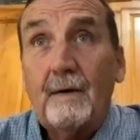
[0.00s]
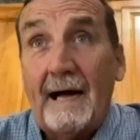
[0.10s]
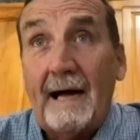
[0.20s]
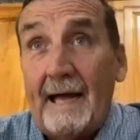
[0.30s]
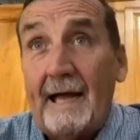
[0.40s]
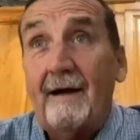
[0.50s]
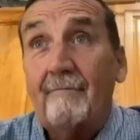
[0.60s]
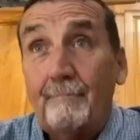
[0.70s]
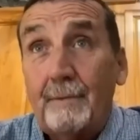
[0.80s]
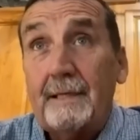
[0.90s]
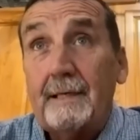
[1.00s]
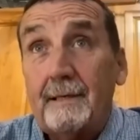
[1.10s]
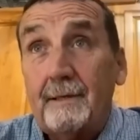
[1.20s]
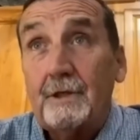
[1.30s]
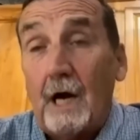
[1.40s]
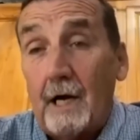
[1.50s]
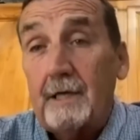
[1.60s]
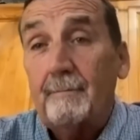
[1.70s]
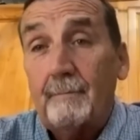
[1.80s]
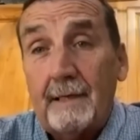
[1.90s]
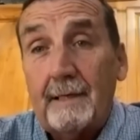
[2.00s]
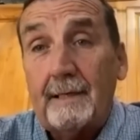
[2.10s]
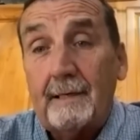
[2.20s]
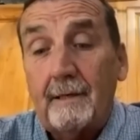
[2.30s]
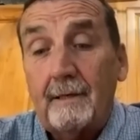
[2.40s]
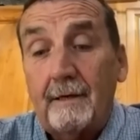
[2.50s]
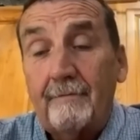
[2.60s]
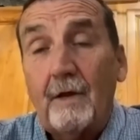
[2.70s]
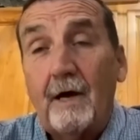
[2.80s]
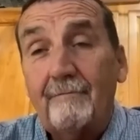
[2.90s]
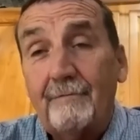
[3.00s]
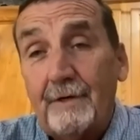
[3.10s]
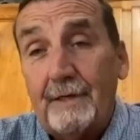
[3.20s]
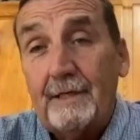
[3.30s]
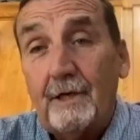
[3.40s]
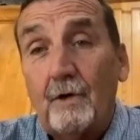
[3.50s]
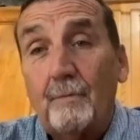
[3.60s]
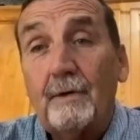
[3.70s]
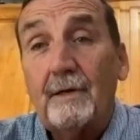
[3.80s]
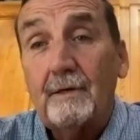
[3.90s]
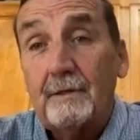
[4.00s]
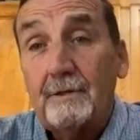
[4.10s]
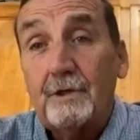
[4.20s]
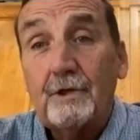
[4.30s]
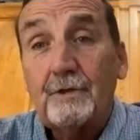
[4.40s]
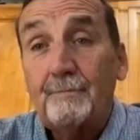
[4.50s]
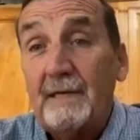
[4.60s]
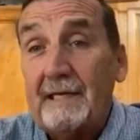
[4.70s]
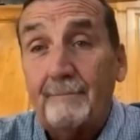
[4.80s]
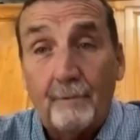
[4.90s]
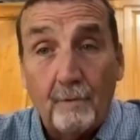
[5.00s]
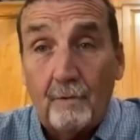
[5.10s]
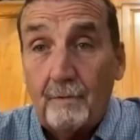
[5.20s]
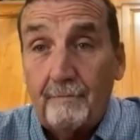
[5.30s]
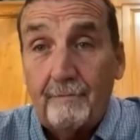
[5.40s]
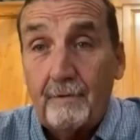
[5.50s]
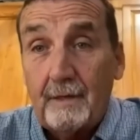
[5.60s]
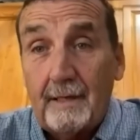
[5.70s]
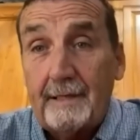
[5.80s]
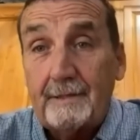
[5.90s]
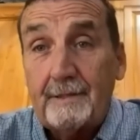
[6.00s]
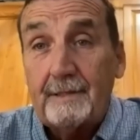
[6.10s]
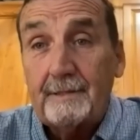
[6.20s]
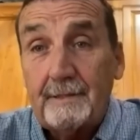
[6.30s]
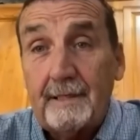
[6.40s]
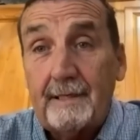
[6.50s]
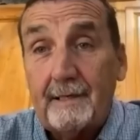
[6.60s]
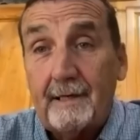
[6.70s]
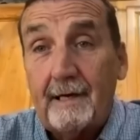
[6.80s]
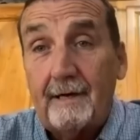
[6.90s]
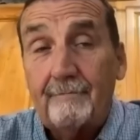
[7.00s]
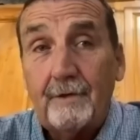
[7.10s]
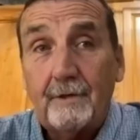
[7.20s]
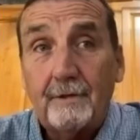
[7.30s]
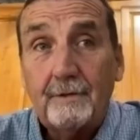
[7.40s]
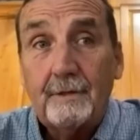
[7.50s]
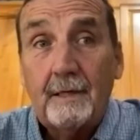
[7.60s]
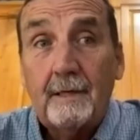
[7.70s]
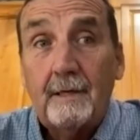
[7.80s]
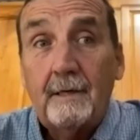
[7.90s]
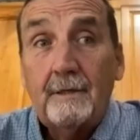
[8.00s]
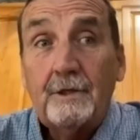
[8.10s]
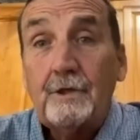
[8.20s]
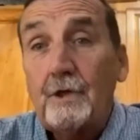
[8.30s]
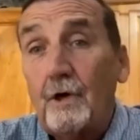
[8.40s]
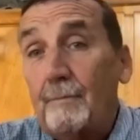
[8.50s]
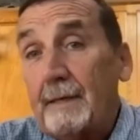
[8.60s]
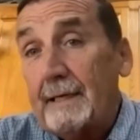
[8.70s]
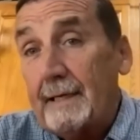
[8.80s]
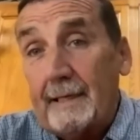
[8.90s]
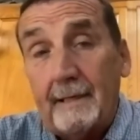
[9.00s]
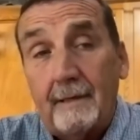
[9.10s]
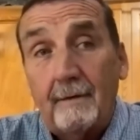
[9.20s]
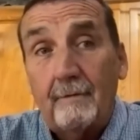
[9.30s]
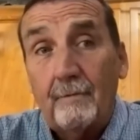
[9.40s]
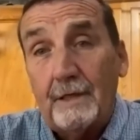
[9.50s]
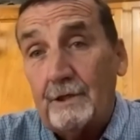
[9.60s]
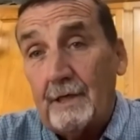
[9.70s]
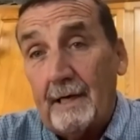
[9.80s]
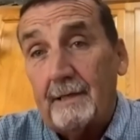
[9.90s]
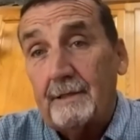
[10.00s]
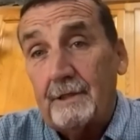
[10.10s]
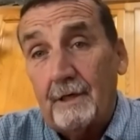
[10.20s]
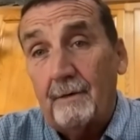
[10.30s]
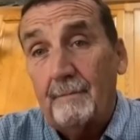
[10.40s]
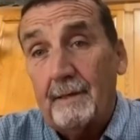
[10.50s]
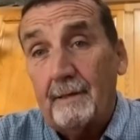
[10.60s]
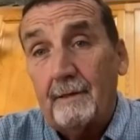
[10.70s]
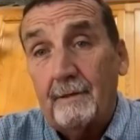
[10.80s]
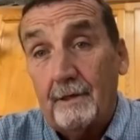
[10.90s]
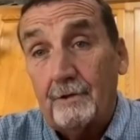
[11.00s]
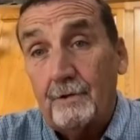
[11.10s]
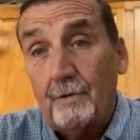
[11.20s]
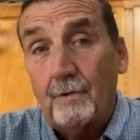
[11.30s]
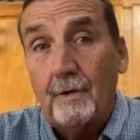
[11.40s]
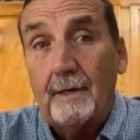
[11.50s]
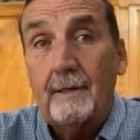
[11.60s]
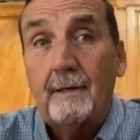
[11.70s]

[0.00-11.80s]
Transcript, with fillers: I have been documenting if not video, but just people for the last 16 and a half years. So many reach out to tell me their story.